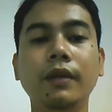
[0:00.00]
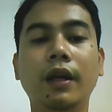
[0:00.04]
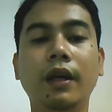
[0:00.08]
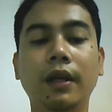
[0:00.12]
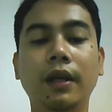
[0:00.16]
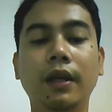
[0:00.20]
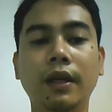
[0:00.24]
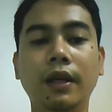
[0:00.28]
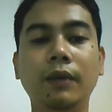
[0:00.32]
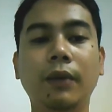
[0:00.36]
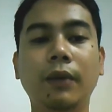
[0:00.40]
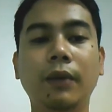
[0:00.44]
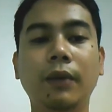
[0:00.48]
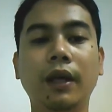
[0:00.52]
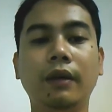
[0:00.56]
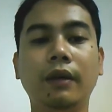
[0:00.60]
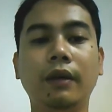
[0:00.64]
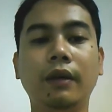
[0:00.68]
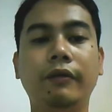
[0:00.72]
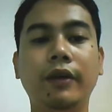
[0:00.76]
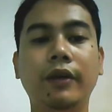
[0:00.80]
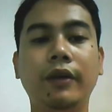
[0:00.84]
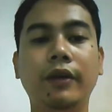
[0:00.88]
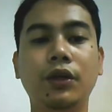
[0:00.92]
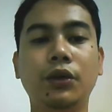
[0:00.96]
And email
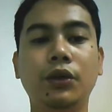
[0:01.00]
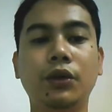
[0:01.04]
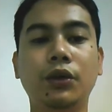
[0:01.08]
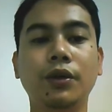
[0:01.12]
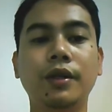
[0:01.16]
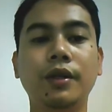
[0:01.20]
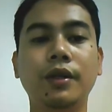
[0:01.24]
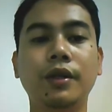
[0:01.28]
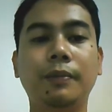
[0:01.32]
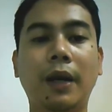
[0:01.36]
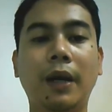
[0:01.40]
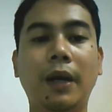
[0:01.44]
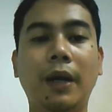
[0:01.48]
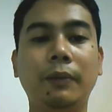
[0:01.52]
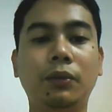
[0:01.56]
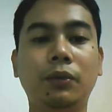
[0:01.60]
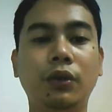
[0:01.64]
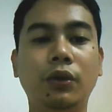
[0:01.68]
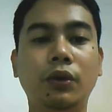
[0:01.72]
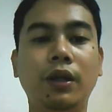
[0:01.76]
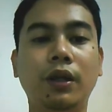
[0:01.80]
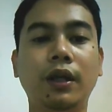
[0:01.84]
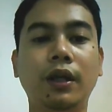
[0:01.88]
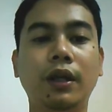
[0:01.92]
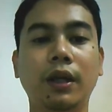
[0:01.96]
features:
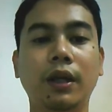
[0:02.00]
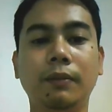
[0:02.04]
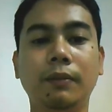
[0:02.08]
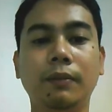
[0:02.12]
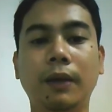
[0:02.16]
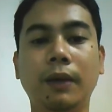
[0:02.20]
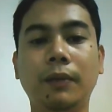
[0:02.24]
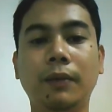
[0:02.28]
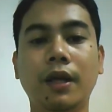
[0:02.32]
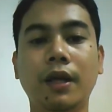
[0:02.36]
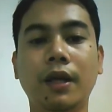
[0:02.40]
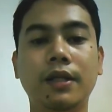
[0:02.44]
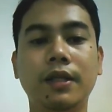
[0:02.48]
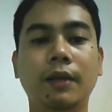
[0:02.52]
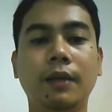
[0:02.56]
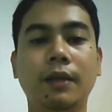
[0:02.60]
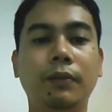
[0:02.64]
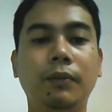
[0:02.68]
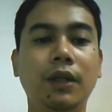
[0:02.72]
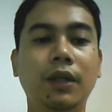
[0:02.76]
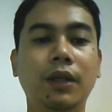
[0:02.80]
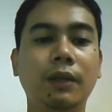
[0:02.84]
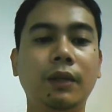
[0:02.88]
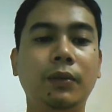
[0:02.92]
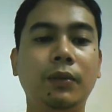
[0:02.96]
PAC3, email
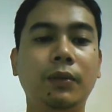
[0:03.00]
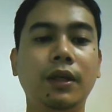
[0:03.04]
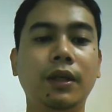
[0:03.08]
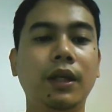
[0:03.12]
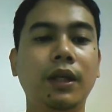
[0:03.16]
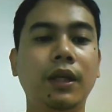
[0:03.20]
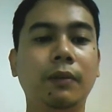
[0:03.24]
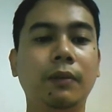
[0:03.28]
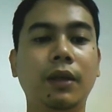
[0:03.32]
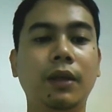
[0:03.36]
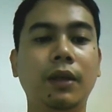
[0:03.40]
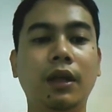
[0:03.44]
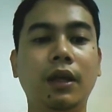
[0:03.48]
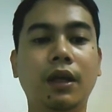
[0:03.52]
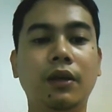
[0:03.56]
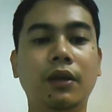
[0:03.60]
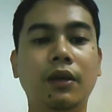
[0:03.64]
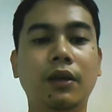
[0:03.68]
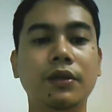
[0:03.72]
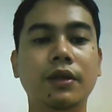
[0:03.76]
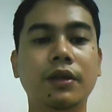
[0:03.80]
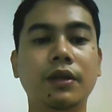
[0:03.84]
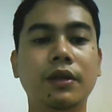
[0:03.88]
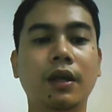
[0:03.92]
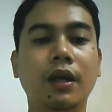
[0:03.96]
SMTP, email
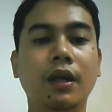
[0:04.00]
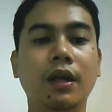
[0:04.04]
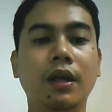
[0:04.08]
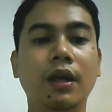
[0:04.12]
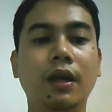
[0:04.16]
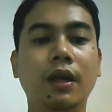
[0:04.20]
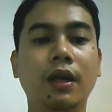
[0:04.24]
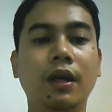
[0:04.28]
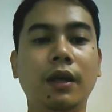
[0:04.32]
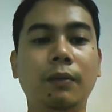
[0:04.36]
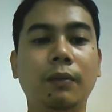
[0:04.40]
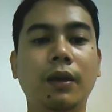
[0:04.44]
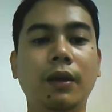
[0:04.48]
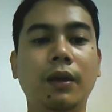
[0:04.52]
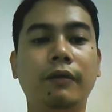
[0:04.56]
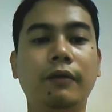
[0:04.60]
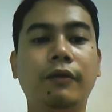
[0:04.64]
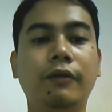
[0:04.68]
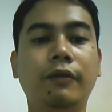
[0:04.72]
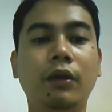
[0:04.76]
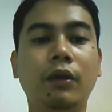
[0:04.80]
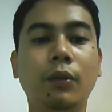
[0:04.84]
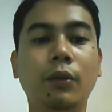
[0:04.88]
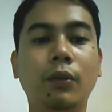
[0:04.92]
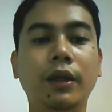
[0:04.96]
accounts, email
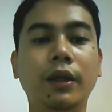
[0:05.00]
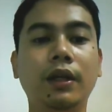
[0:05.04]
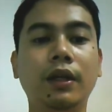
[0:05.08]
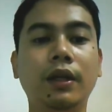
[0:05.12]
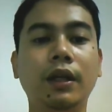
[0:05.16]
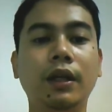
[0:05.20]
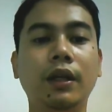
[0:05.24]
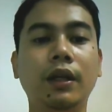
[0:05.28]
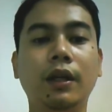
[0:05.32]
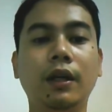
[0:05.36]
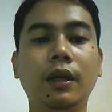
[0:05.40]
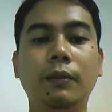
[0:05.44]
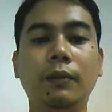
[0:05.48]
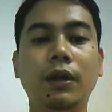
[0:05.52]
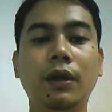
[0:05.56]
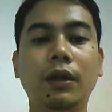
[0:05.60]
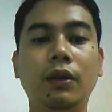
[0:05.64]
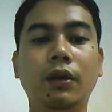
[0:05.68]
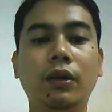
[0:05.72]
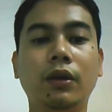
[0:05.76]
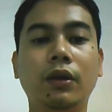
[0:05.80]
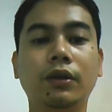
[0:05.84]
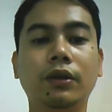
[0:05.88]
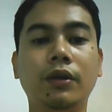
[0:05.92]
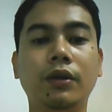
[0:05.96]
forwarding, email
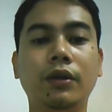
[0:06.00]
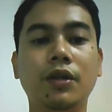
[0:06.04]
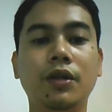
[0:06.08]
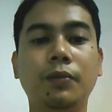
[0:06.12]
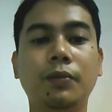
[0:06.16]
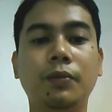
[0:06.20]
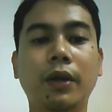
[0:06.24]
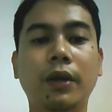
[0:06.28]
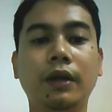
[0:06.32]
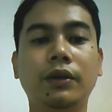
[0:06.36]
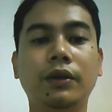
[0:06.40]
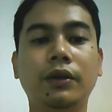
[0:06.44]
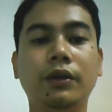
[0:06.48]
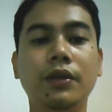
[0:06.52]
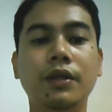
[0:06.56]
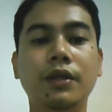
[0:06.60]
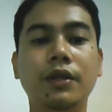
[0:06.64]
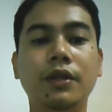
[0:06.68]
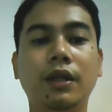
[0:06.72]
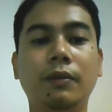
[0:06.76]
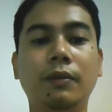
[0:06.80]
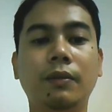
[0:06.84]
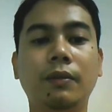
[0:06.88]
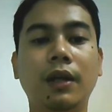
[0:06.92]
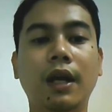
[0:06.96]
autoresponders,
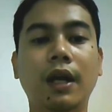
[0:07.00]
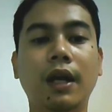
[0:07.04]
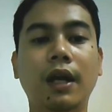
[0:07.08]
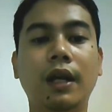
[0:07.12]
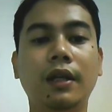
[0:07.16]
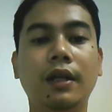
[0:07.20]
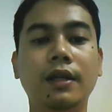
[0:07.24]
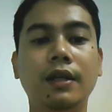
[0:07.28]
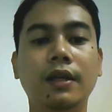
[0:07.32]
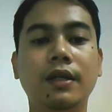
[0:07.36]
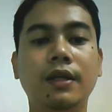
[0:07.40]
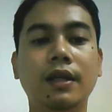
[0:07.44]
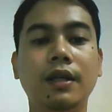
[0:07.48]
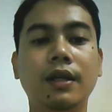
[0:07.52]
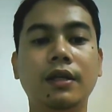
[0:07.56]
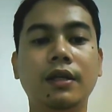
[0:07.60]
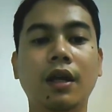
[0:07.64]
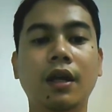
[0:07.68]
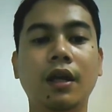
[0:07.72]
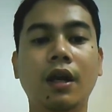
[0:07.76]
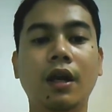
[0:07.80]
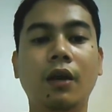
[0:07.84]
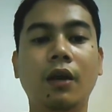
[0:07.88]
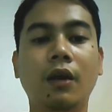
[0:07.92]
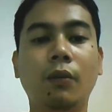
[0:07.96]
email aliases,
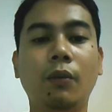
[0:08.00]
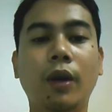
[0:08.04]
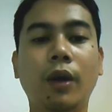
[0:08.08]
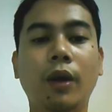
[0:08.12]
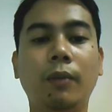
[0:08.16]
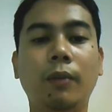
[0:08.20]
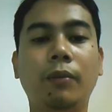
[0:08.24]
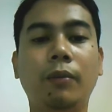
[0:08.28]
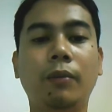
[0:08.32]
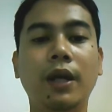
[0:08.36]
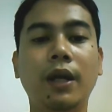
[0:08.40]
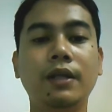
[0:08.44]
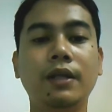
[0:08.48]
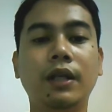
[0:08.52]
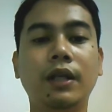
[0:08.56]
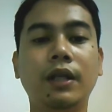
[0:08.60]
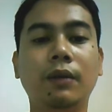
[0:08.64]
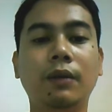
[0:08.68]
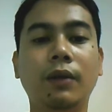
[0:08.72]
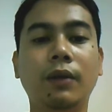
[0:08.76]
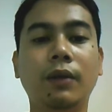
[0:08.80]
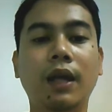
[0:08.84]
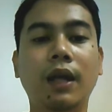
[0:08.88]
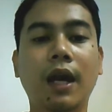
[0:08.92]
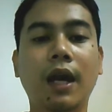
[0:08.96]
web-based
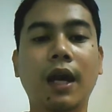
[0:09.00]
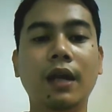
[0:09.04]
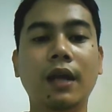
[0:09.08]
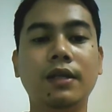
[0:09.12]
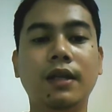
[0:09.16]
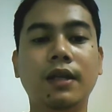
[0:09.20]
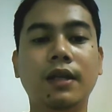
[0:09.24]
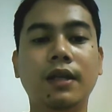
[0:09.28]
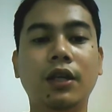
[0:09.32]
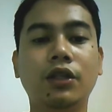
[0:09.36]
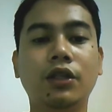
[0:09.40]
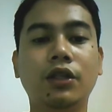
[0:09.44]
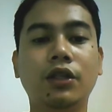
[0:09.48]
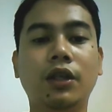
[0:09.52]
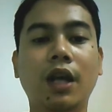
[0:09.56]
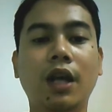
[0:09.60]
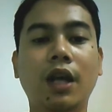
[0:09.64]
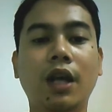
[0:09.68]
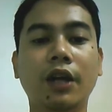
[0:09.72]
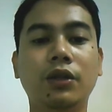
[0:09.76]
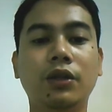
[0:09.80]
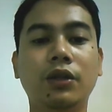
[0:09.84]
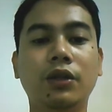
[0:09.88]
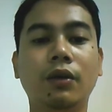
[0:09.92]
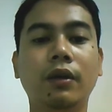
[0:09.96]
email access,
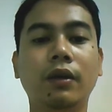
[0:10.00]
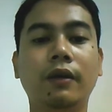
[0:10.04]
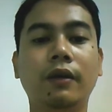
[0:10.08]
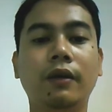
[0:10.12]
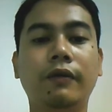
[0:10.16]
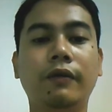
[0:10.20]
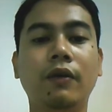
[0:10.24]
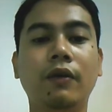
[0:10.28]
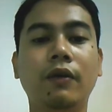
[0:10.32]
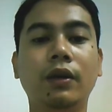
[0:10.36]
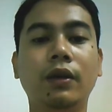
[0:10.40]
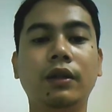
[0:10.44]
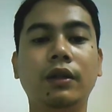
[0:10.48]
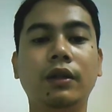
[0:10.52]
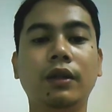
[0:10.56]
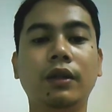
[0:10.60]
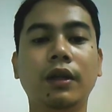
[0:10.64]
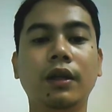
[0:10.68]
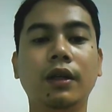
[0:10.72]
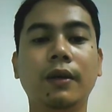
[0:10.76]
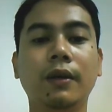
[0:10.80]
cache all default,